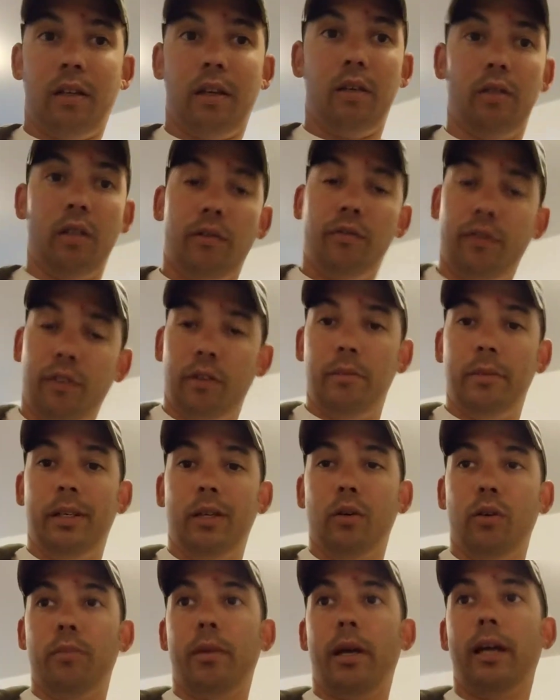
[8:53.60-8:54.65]
I'll definitely be
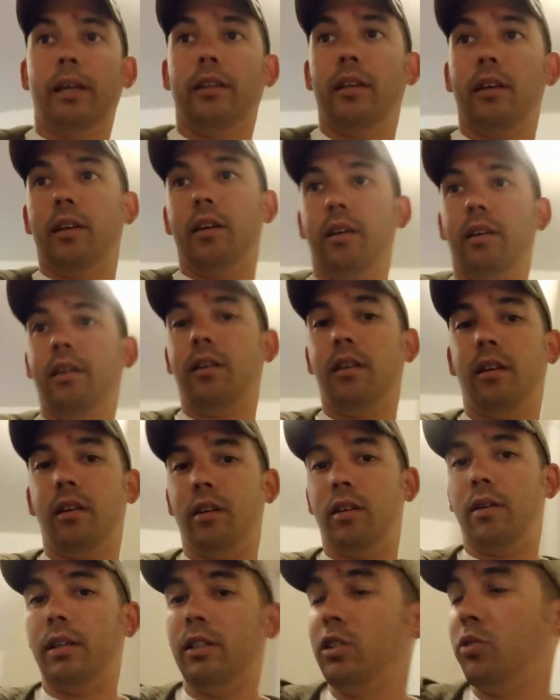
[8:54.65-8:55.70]
going back there.
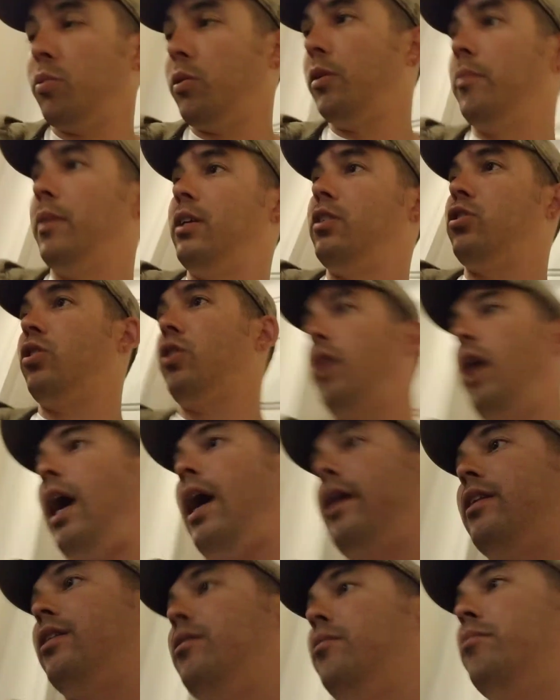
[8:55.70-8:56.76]
I just want to make sure
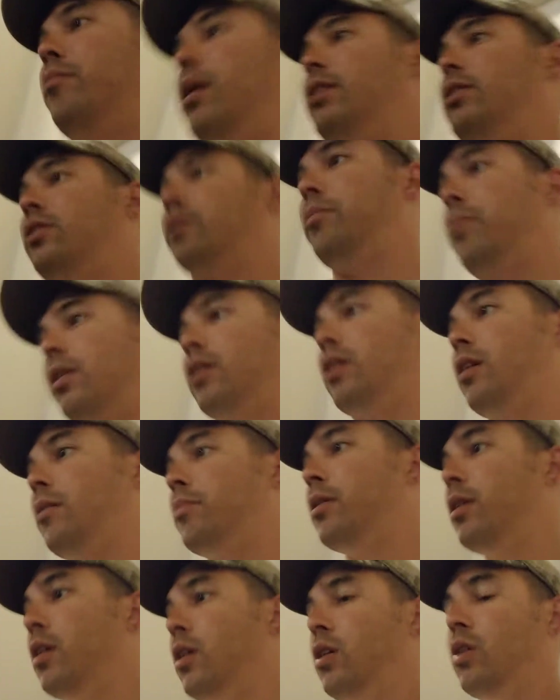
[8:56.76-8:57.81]
I didn't mess something
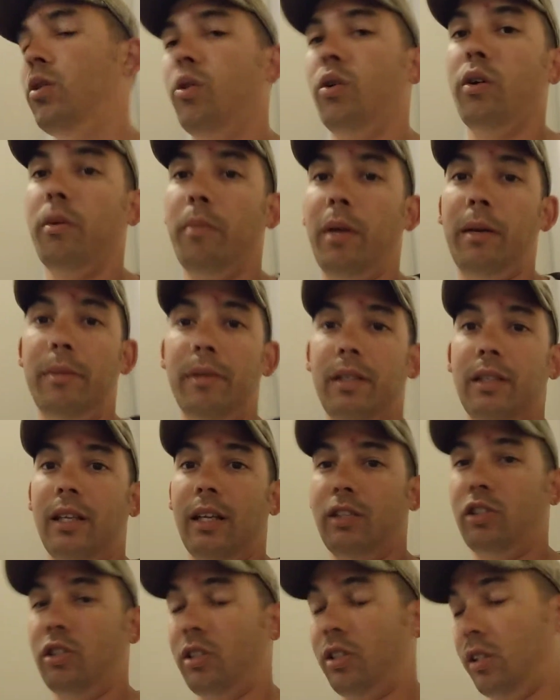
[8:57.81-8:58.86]
up, or maybe
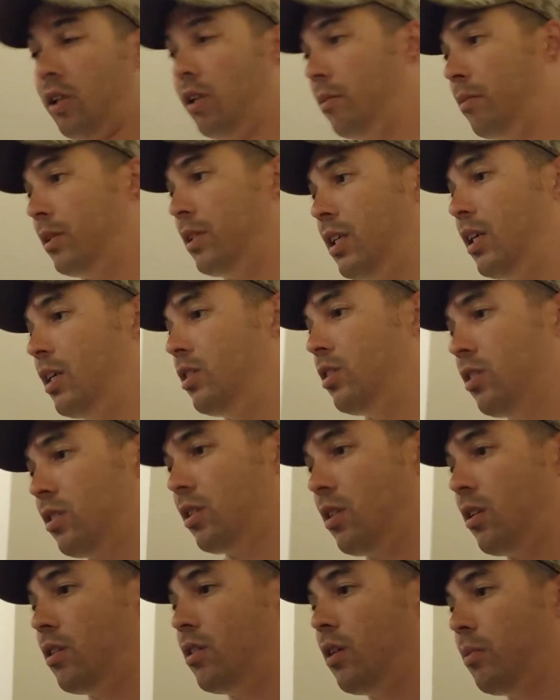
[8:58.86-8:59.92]
that's just the
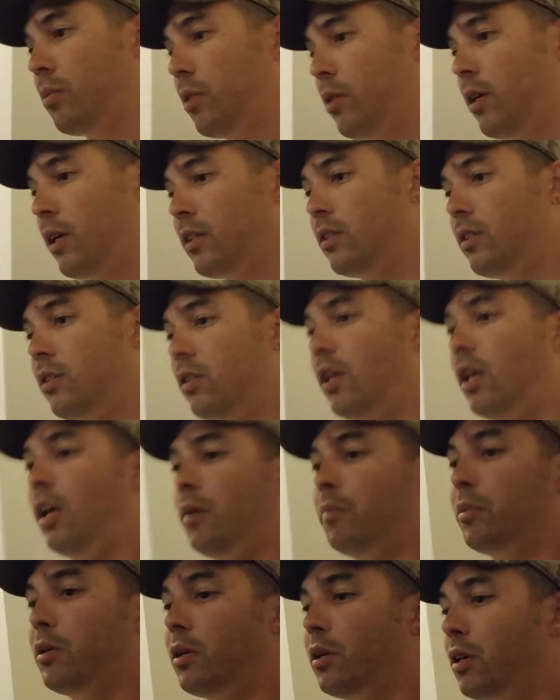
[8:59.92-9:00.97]
limitations of the WRX's
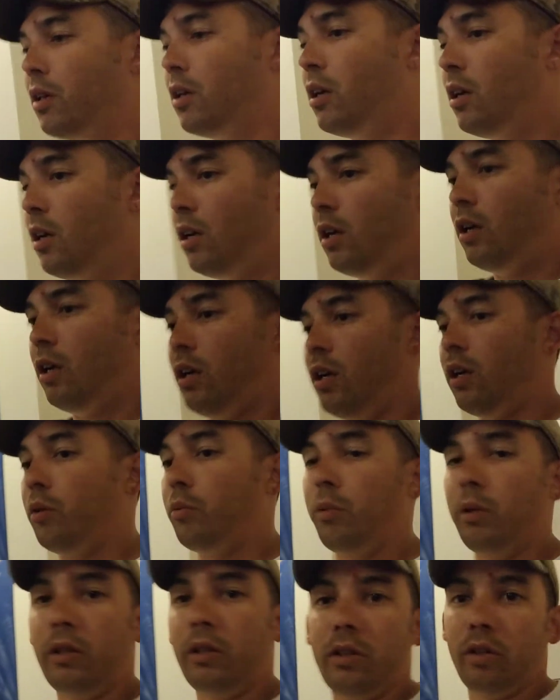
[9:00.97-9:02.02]
camber
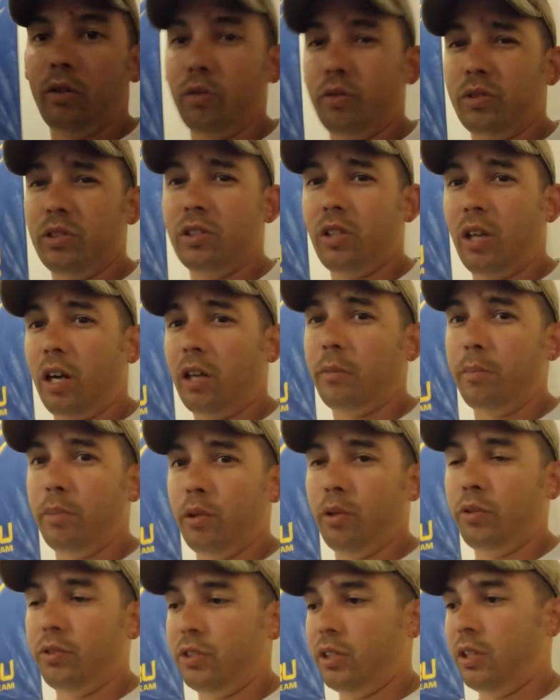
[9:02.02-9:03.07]
with those stock
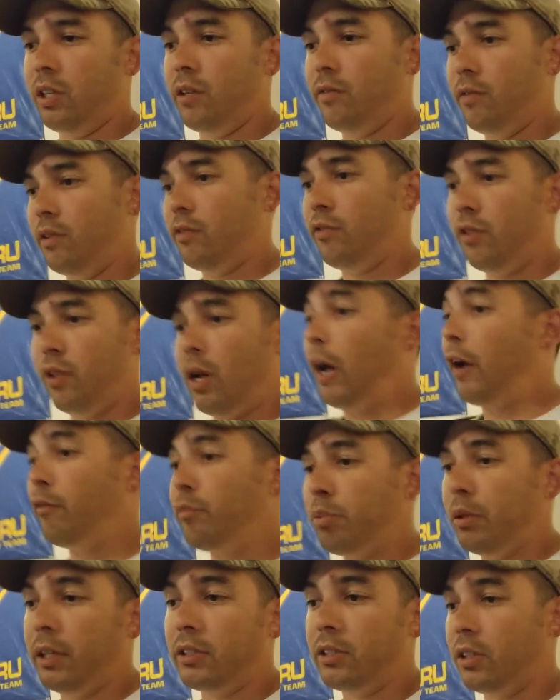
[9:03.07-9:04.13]
bolts, and even if you
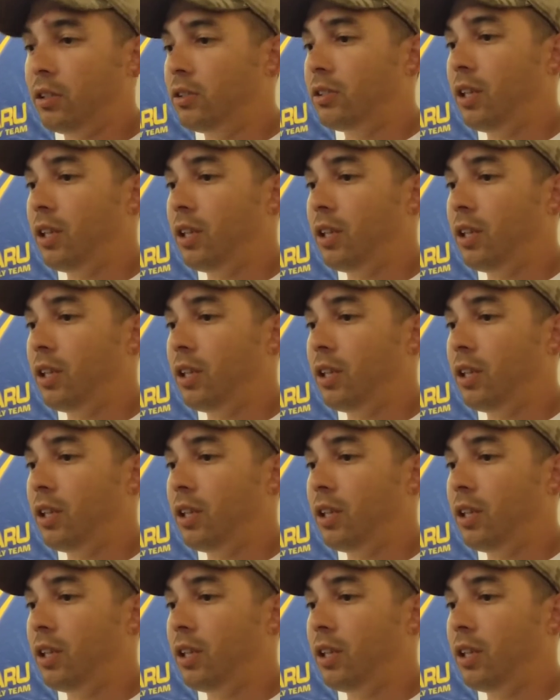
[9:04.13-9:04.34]
have plates on